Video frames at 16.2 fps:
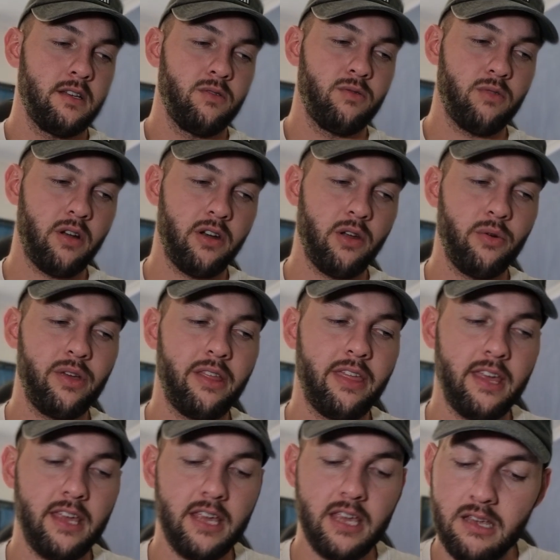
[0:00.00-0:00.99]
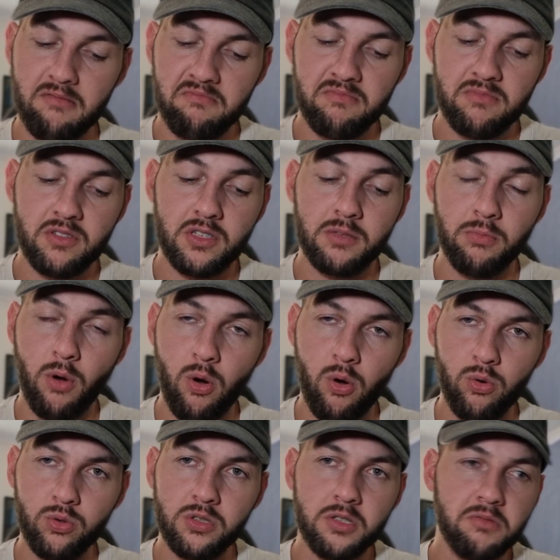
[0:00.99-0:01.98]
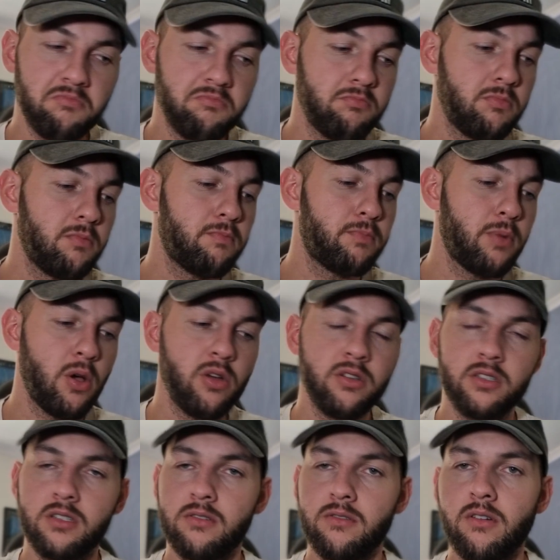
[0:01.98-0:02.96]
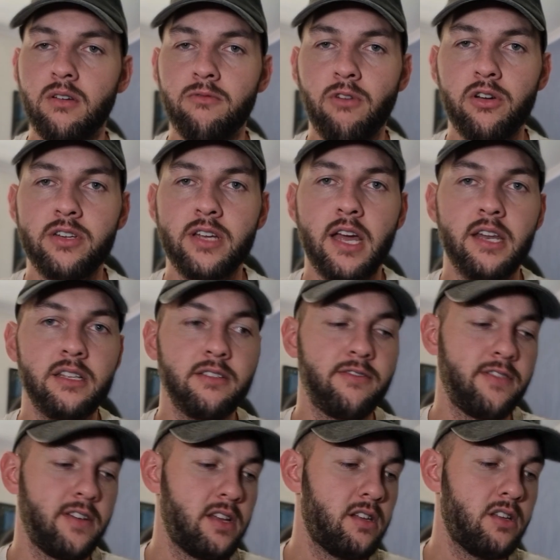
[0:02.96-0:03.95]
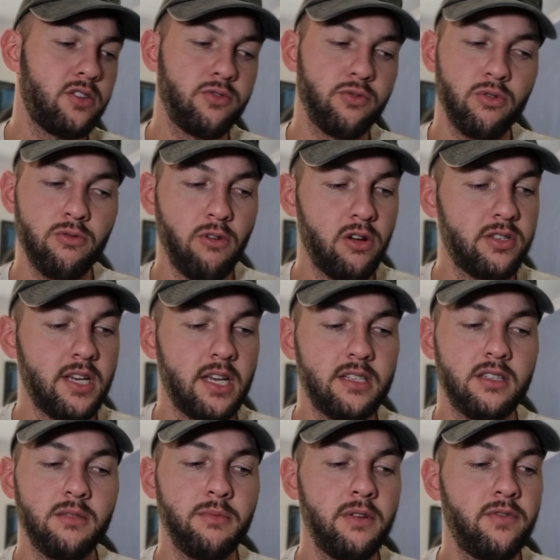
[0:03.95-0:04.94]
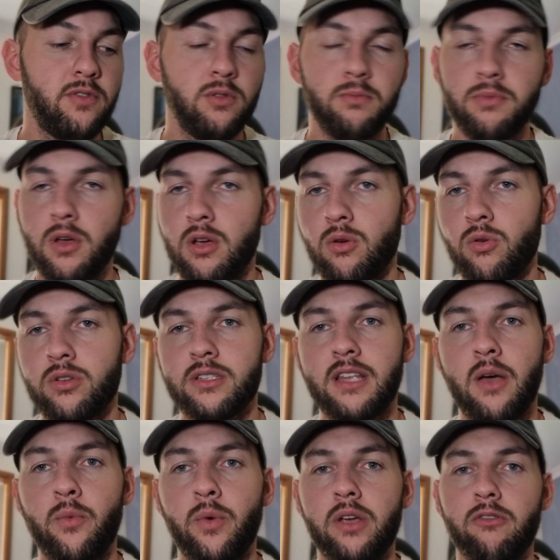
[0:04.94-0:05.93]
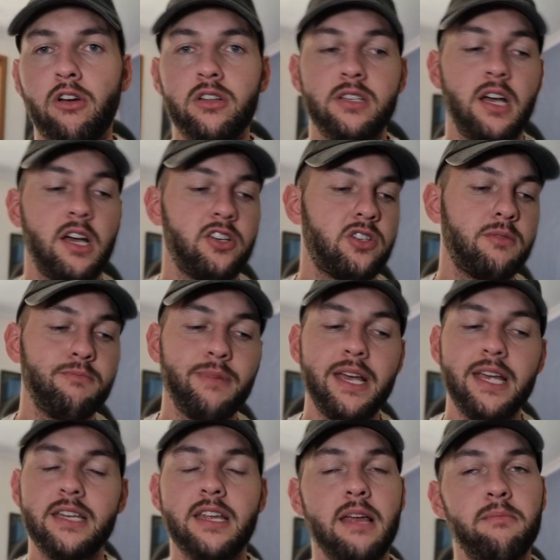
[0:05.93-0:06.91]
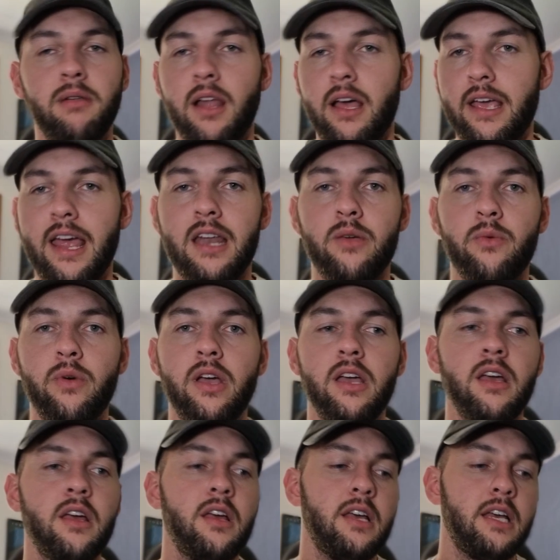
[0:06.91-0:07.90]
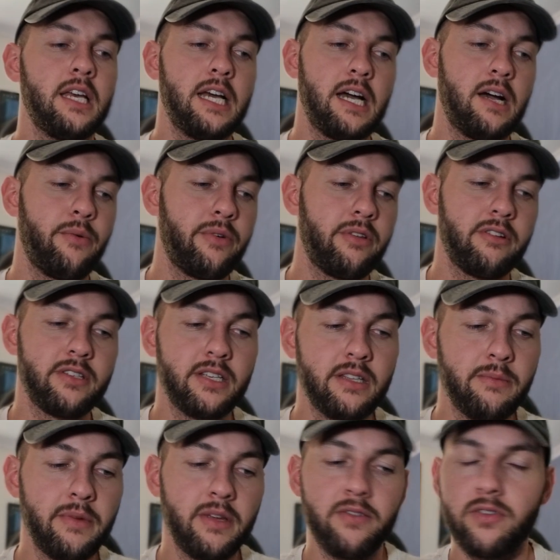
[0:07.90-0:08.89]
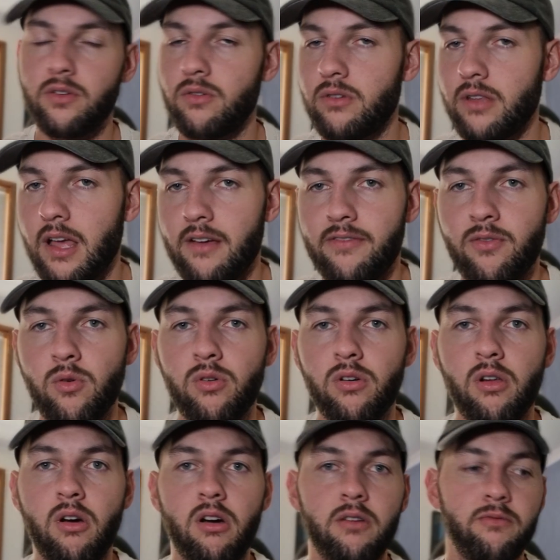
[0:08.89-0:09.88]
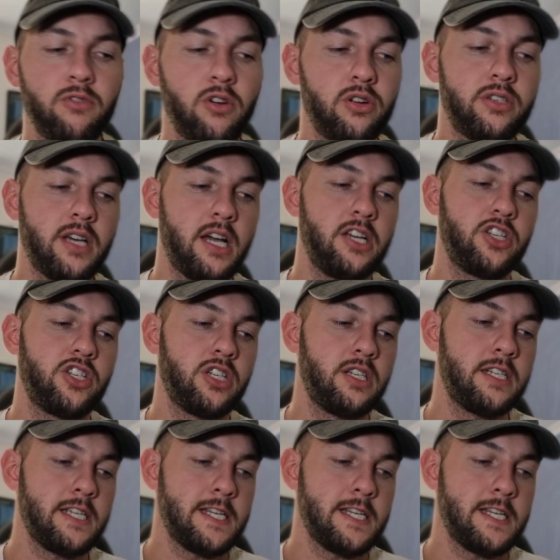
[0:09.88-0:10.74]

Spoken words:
I know what you're thinking. Smalls. Burton's a rotating defender. Drew rotates in the midfield. Burgoyne's that wing rotation. Mead can play anywhere, whether it's in the midfield, that forward line rotation.